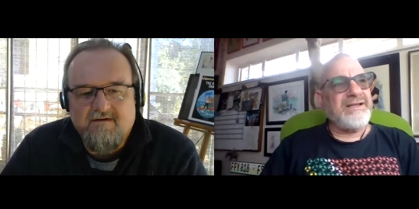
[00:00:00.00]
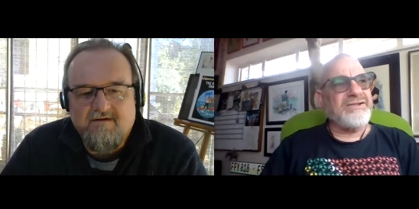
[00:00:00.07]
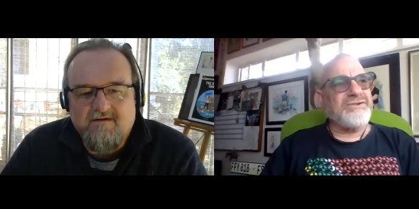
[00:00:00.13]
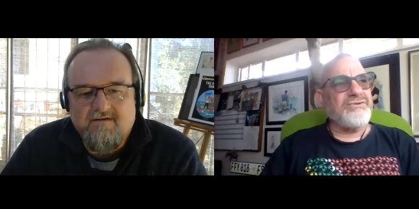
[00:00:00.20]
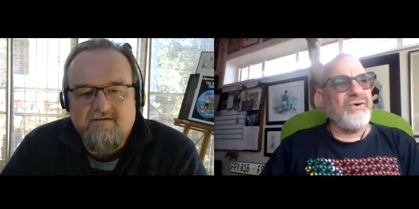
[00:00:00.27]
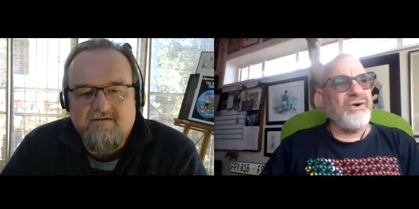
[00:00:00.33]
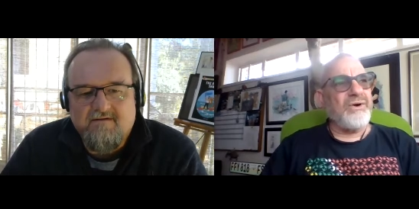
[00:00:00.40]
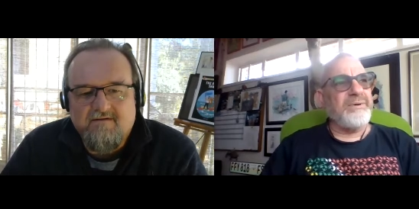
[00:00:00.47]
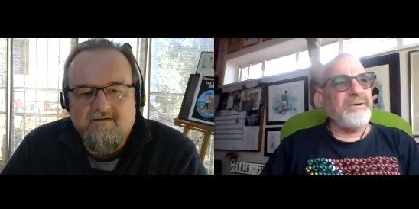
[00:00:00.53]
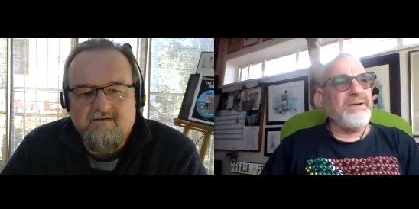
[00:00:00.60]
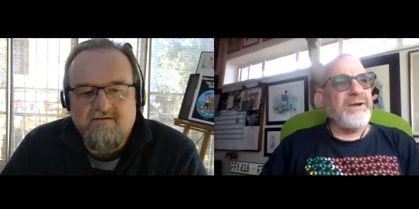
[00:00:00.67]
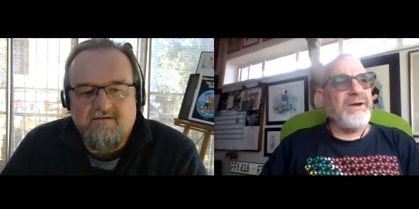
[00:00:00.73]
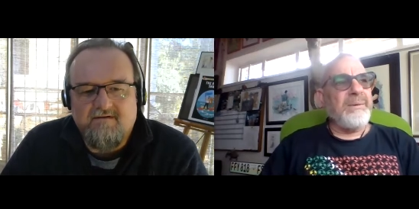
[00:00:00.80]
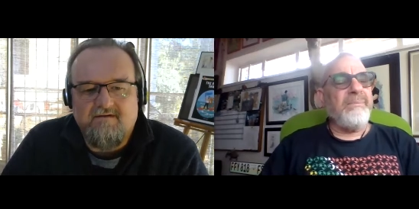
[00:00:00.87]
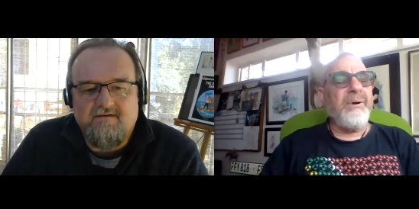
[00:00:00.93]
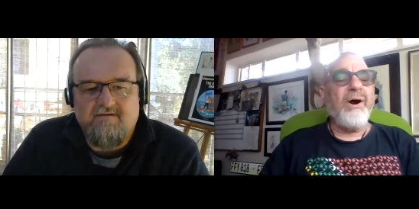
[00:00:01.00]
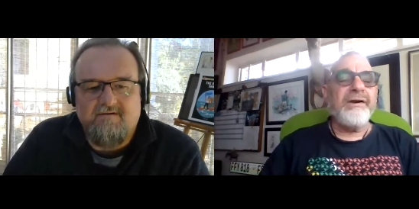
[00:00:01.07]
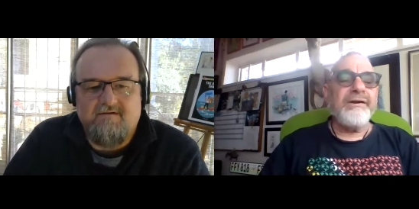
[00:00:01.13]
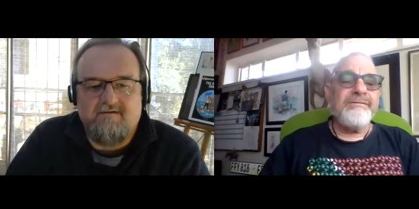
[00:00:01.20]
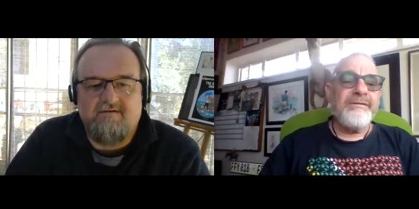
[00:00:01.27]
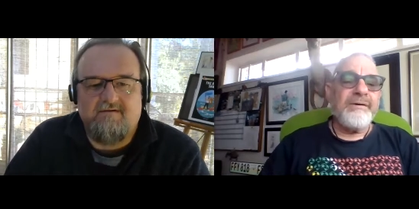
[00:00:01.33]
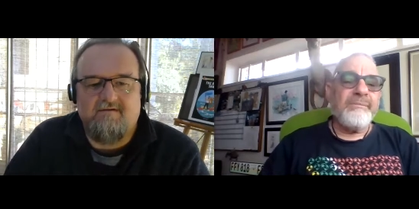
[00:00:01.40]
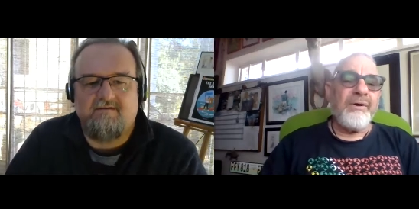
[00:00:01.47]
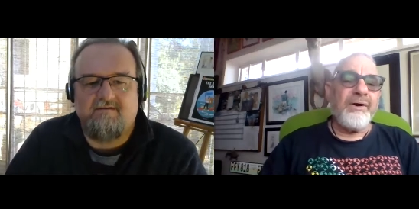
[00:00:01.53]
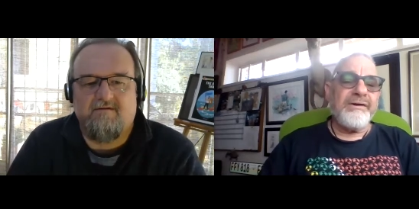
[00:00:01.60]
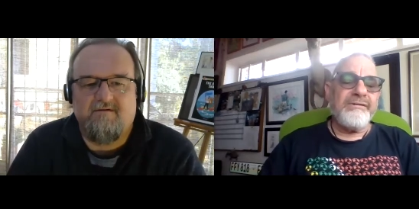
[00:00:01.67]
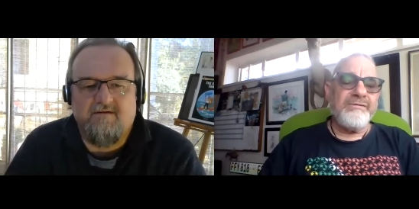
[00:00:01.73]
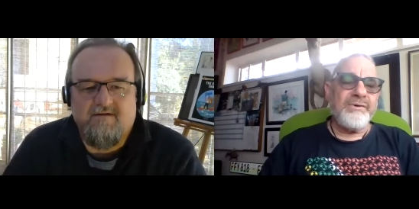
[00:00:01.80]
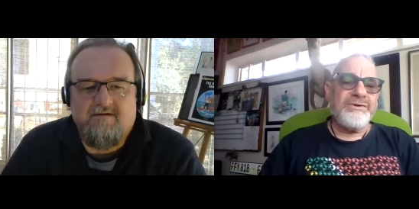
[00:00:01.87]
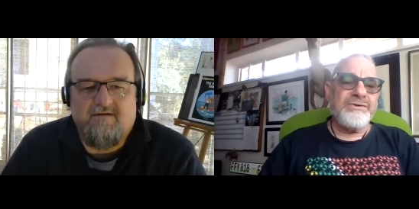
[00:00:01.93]
Speaker 1: sounds wrong but part of part
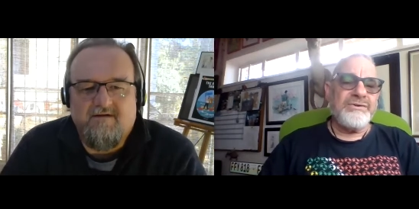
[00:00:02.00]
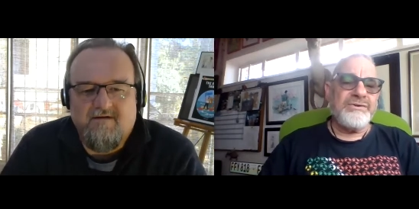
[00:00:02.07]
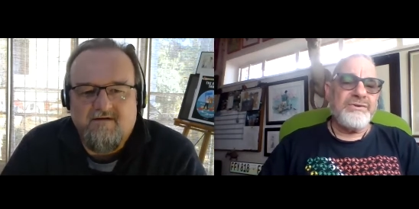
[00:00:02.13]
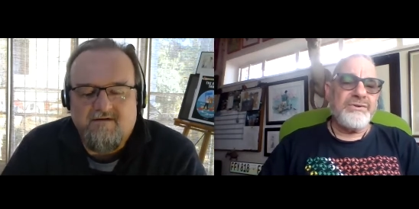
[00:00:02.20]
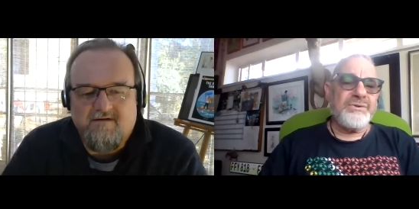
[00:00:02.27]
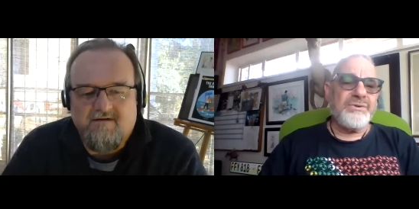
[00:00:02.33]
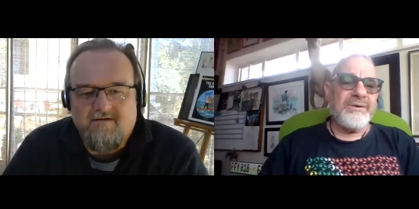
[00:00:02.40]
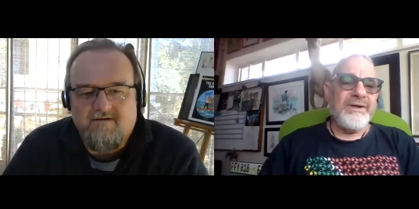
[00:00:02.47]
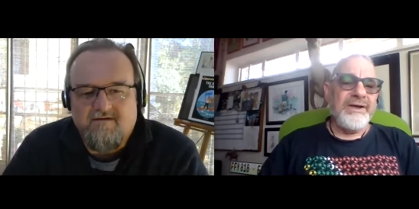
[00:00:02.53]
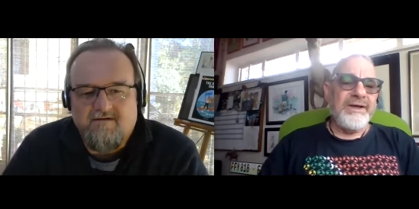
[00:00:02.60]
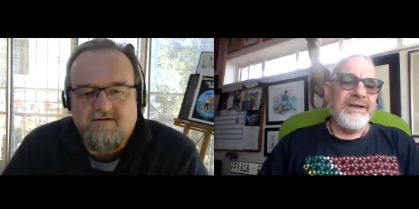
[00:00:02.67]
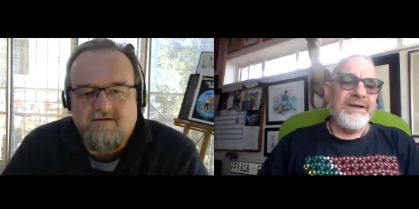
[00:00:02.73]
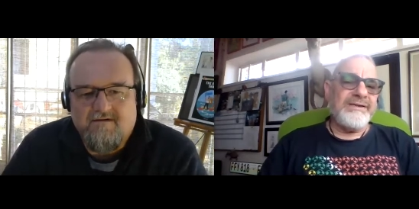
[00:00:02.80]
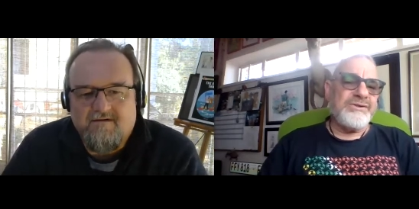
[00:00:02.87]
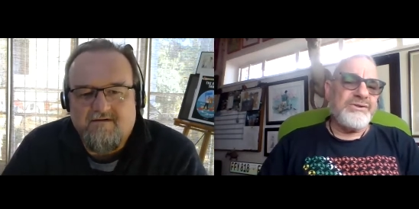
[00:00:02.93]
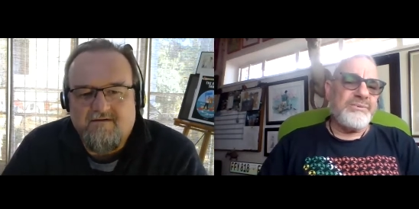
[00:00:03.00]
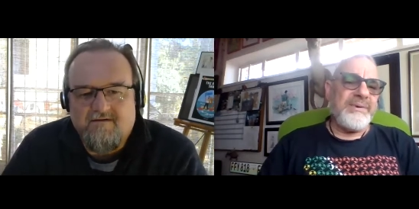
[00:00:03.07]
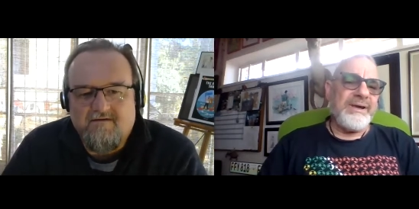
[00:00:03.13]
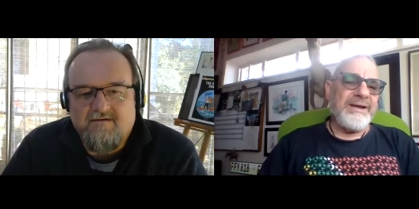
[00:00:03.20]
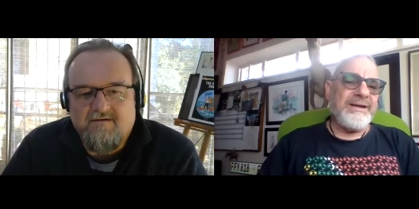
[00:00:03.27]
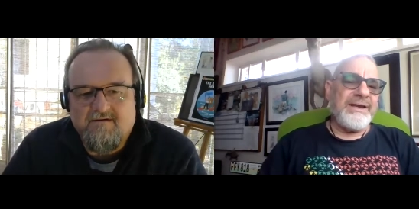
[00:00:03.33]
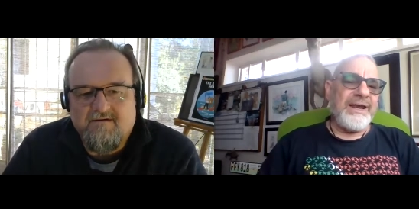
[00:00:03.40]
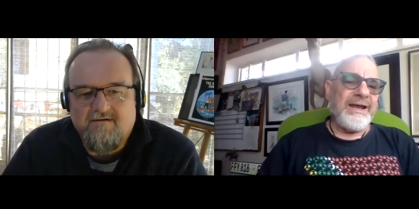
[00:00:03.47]
of what you do is to make